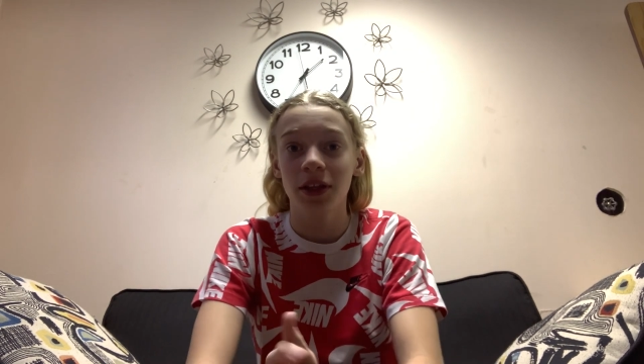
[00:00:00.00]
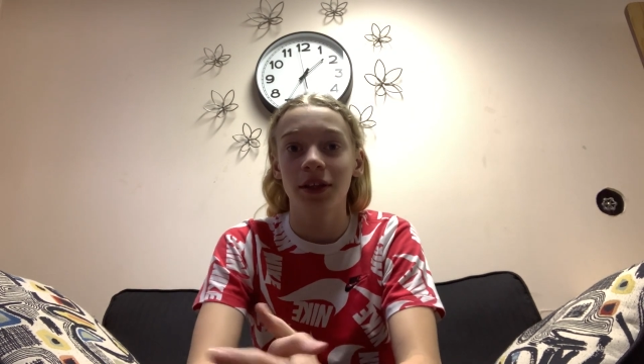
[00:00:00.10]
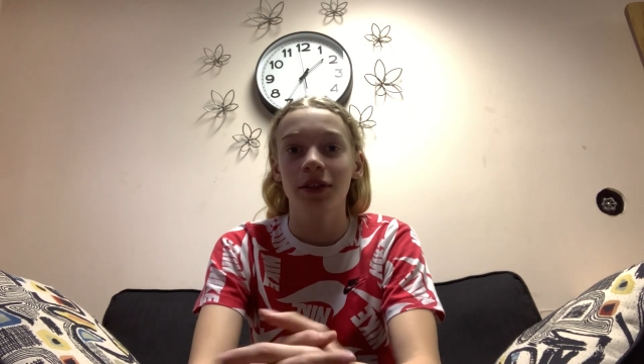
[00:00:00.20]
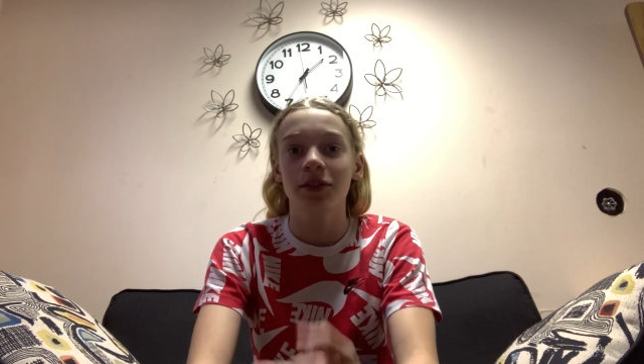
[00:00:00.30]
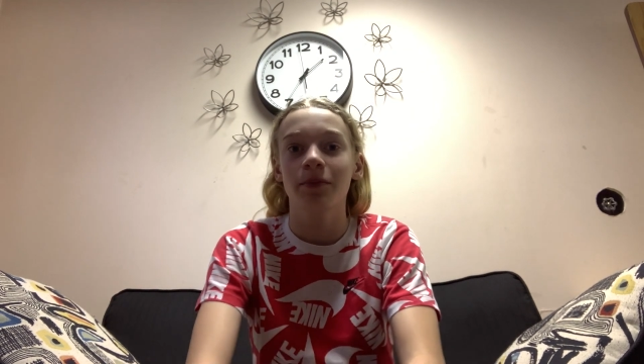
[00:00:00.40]

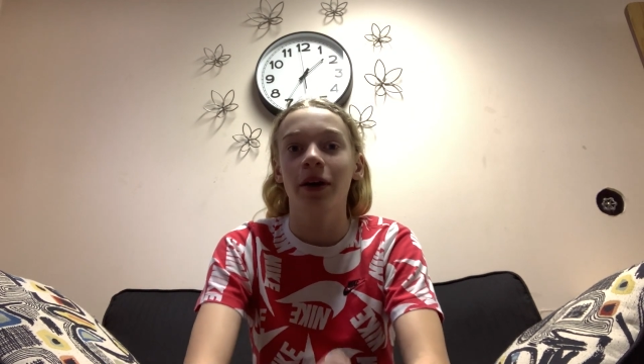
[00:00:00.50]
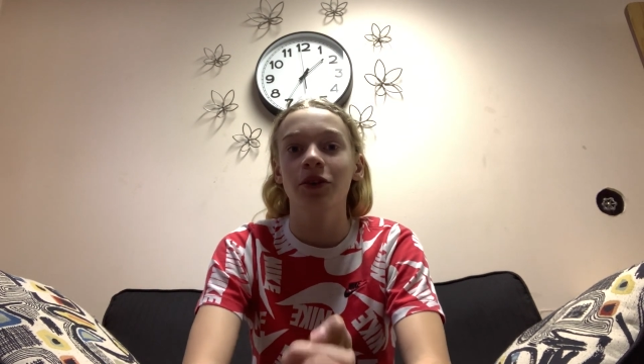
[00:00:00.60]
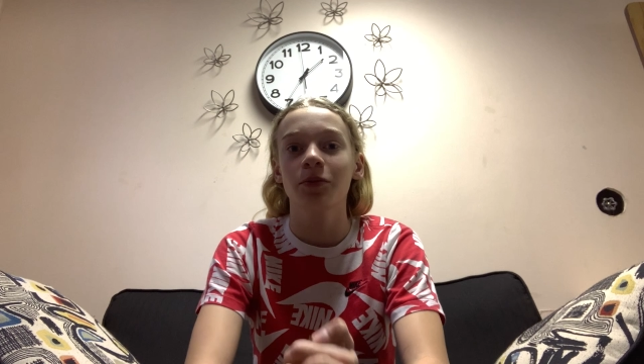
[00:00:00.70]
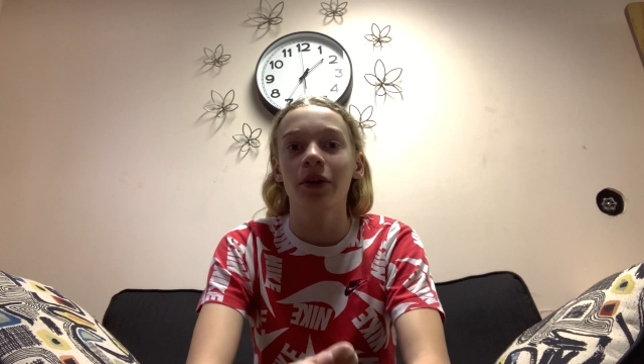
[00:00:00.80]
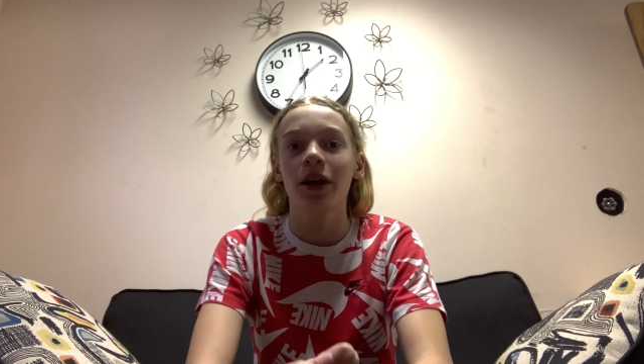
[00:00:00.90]
is
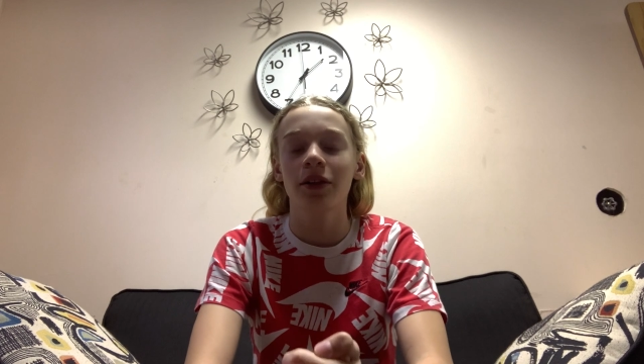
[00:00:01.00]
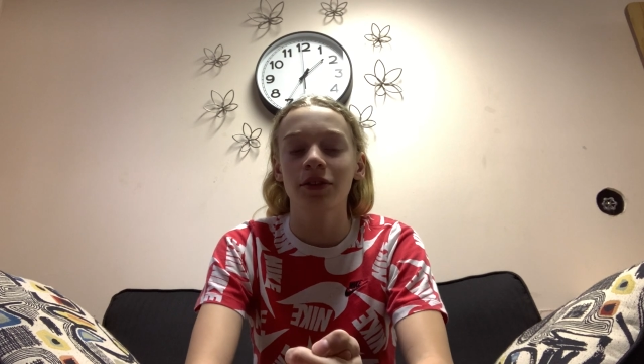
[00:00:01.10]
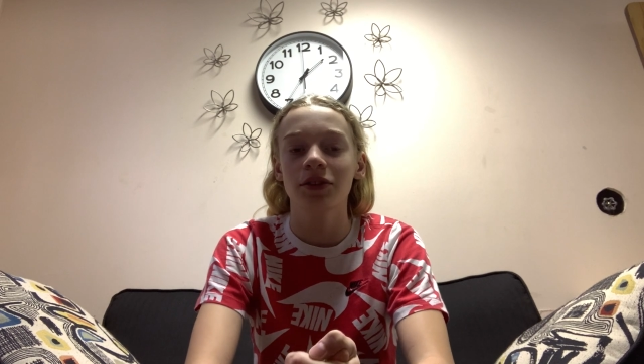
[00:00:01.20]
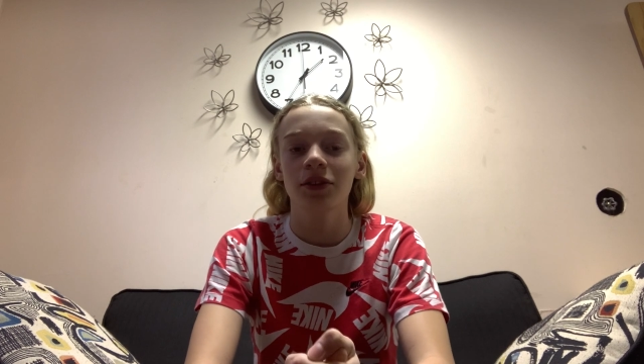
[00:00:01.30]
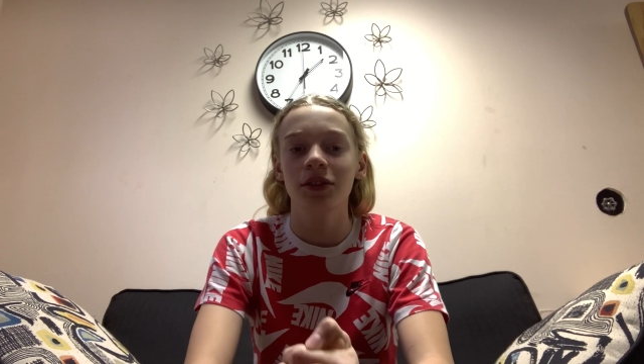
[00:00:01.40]
Miles
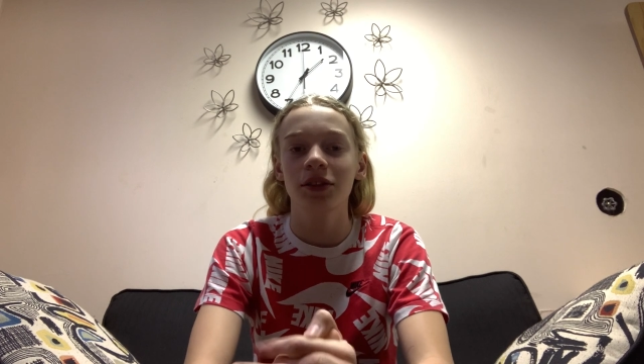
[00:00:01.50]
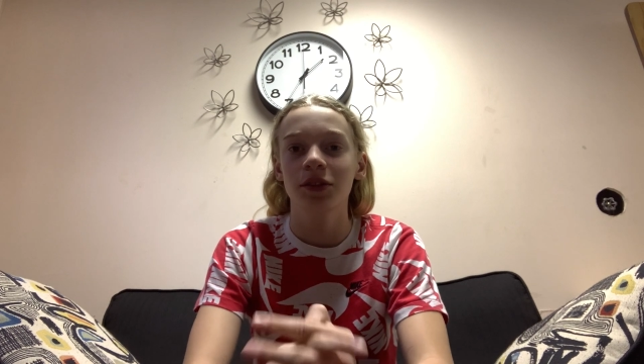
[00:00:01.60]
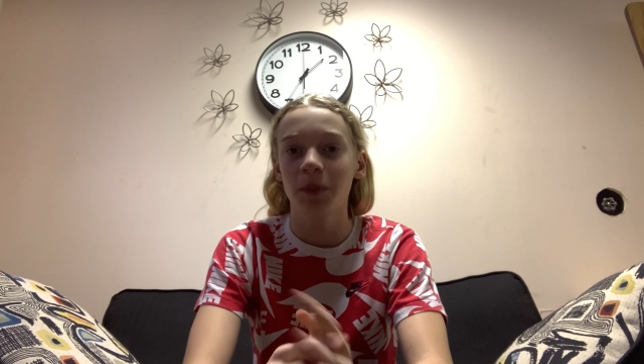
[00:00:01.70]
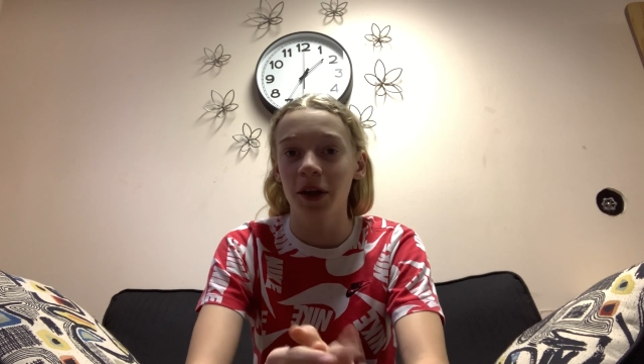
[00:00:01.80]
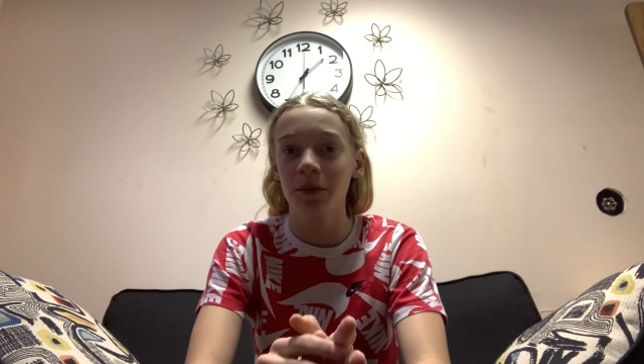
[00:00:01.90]
Morales, the
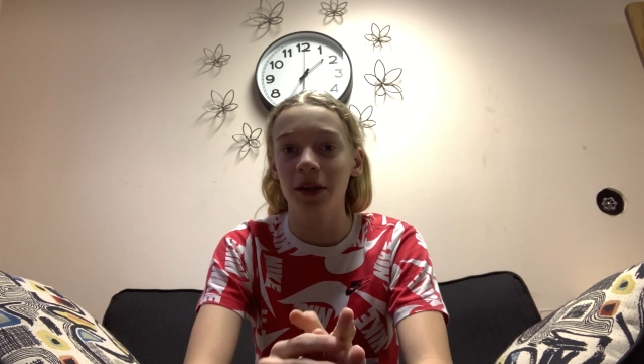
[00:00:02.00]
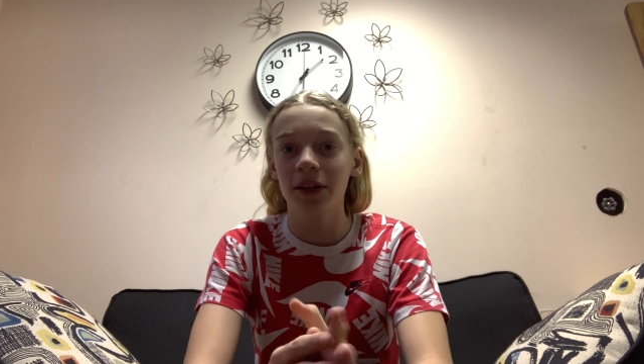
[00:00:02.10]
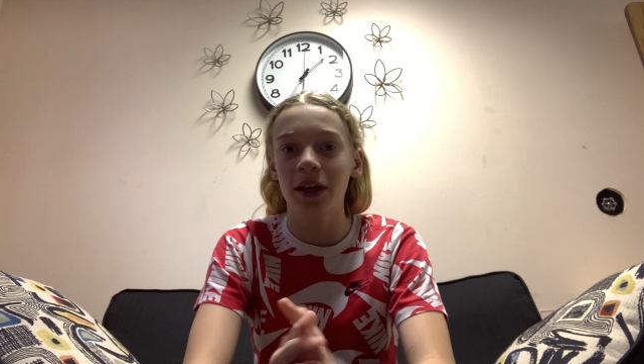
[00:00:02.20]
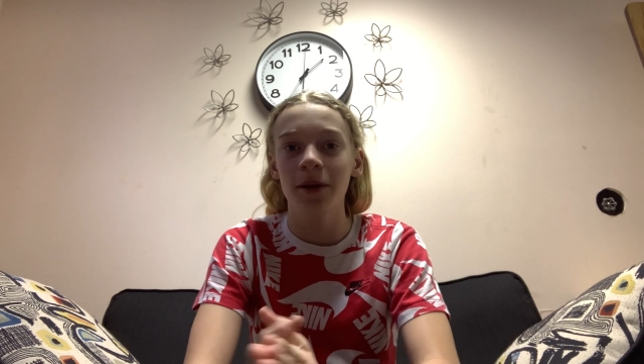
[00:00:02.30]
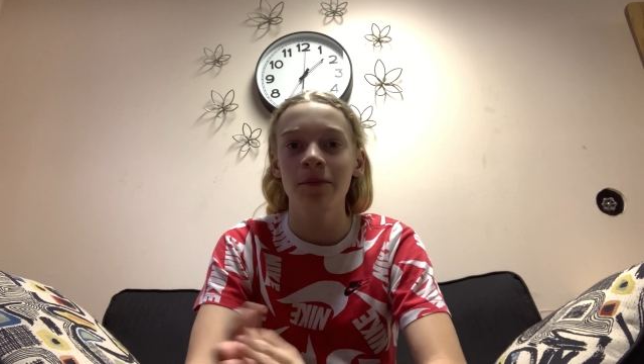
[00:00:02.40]
Spider-Man
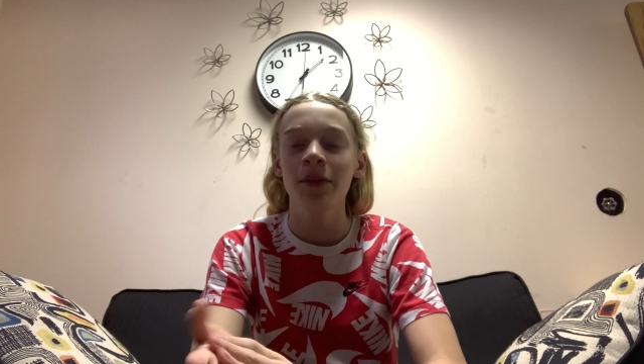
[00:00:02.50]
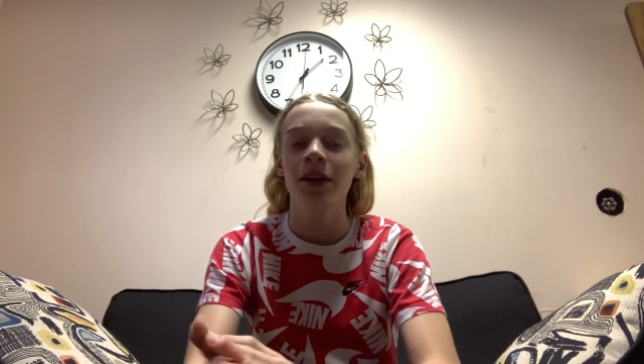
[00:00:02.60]
game.